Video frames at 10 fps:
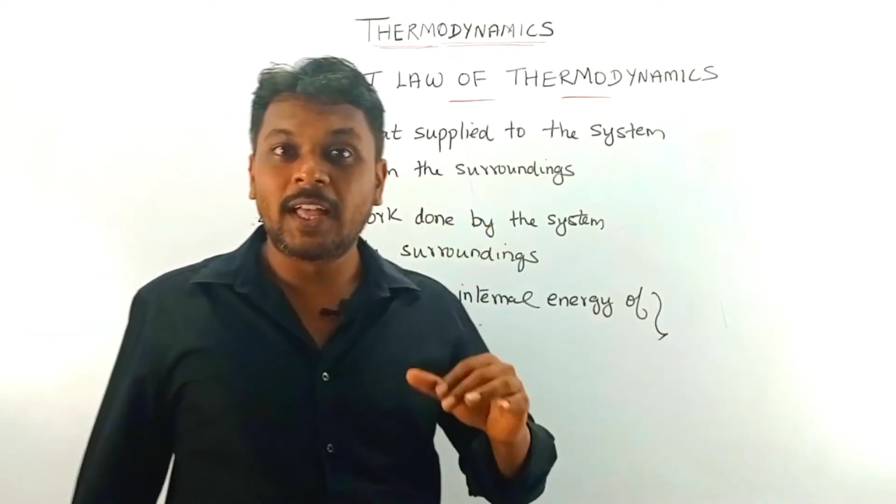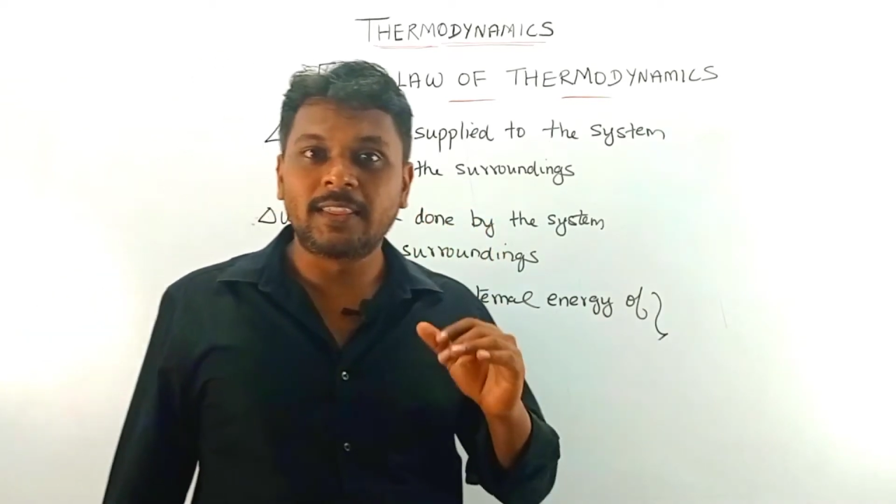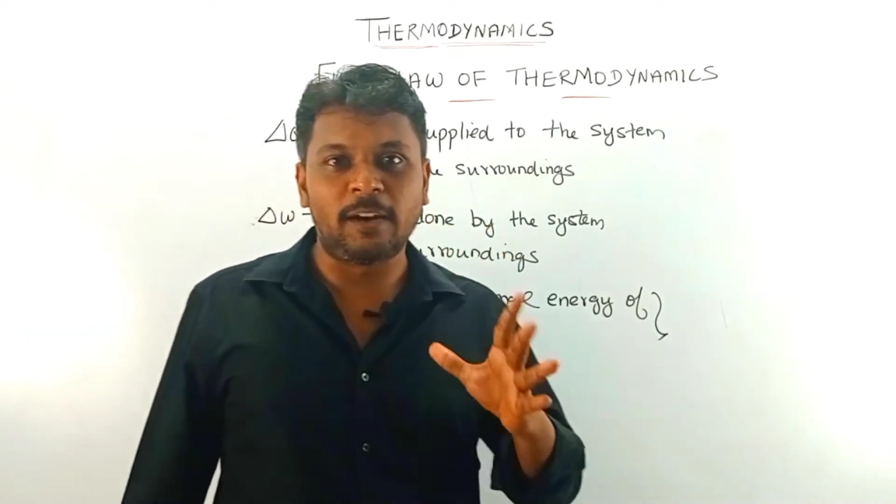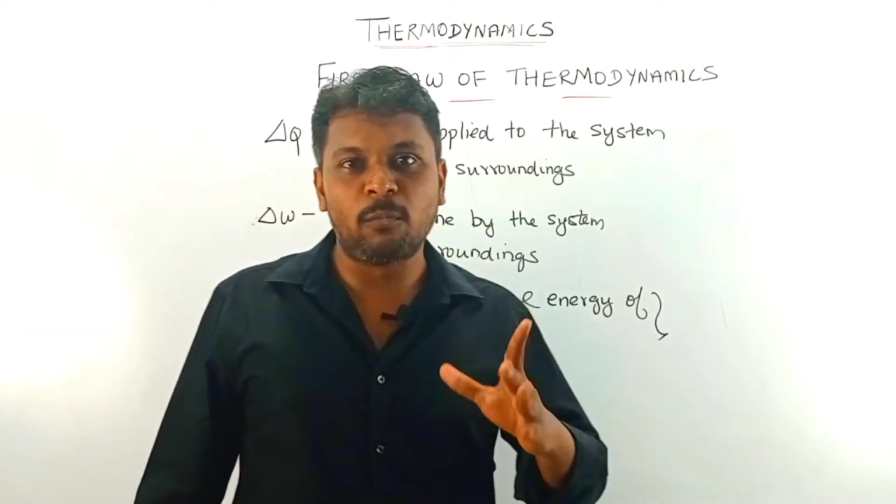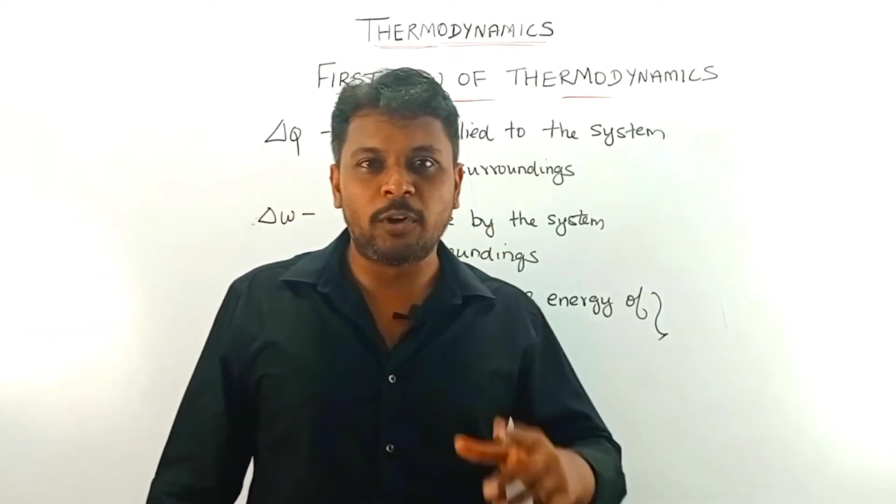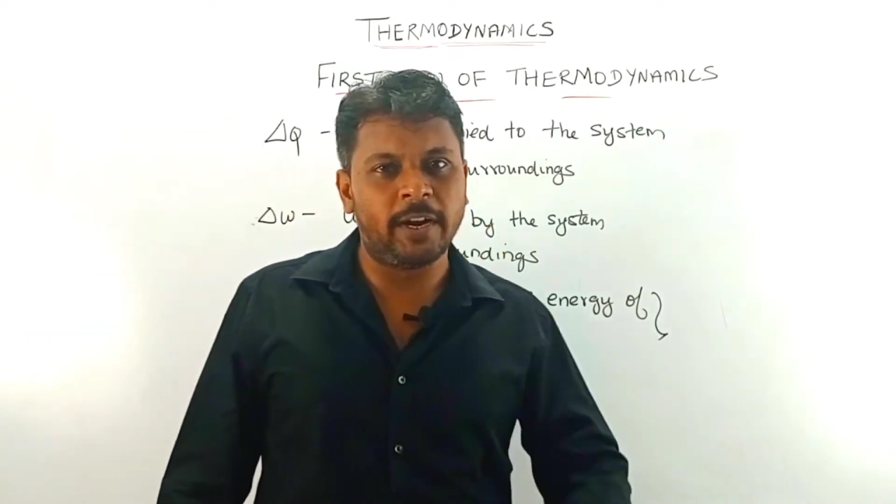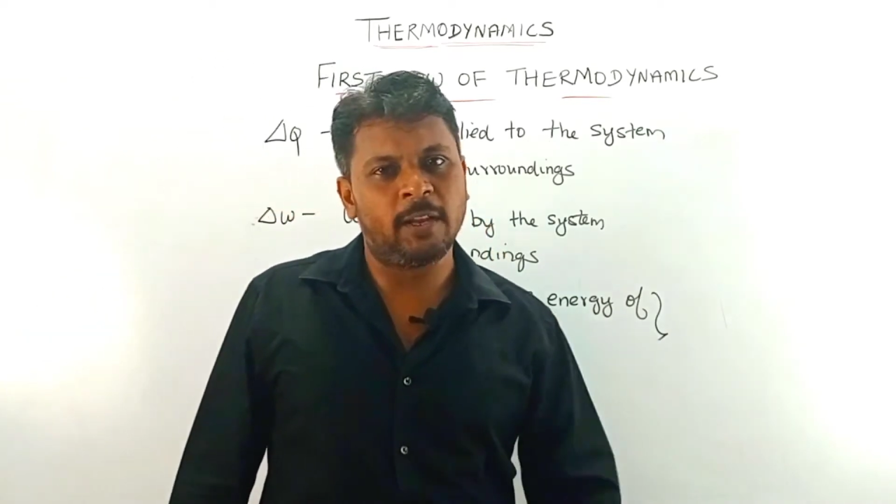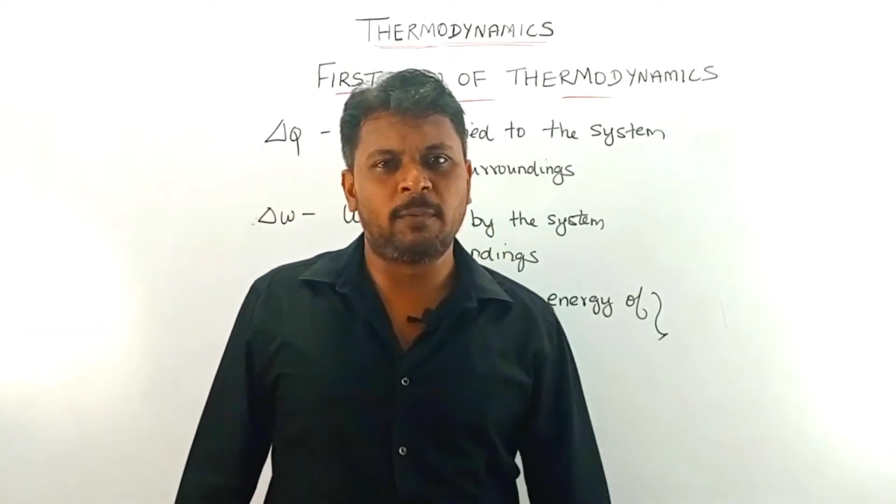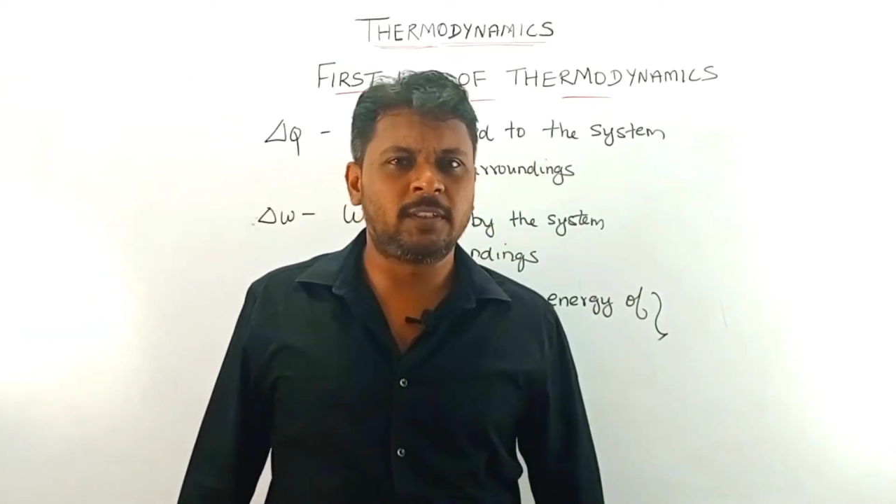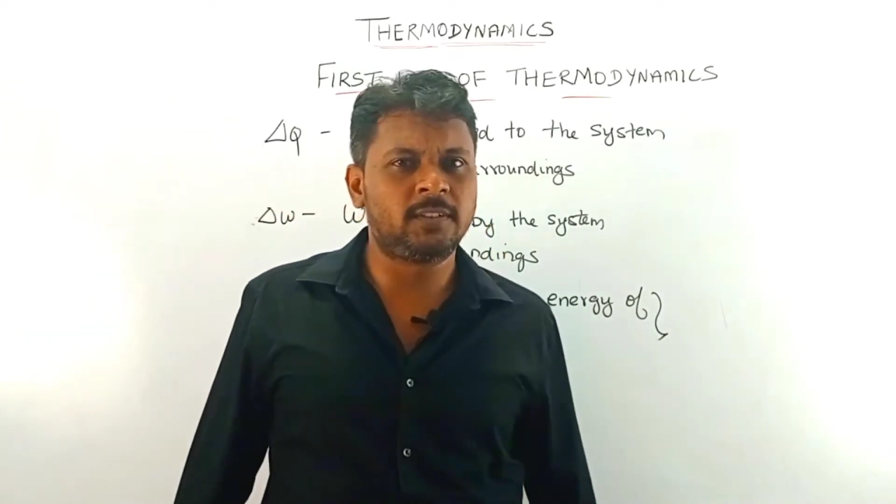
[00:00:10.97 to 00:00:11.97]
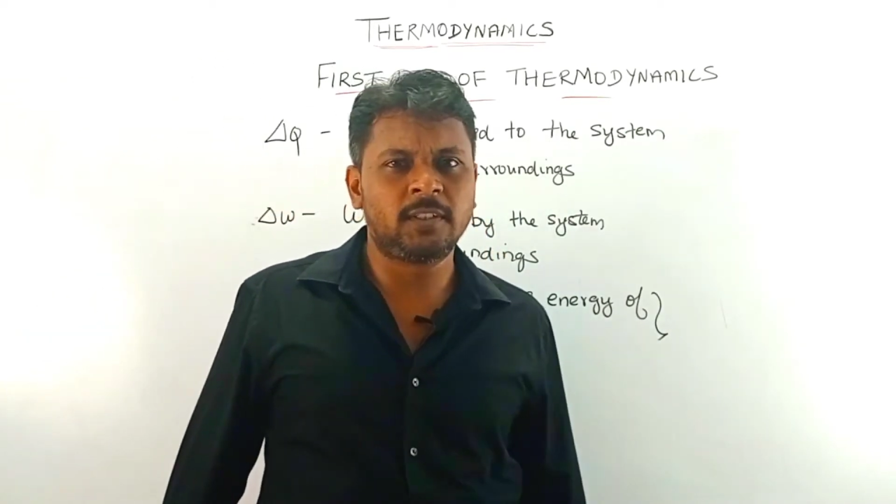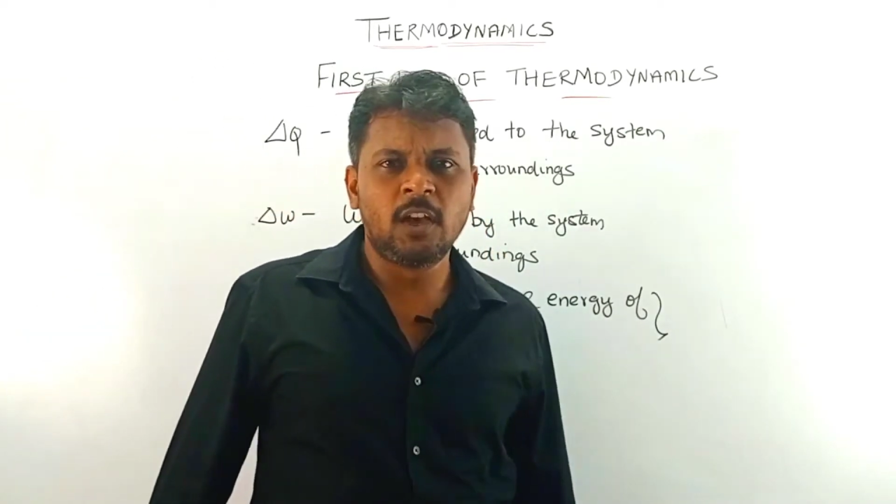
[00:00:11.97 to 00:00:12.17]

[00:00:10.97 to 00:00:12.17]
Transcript: thermodynamics.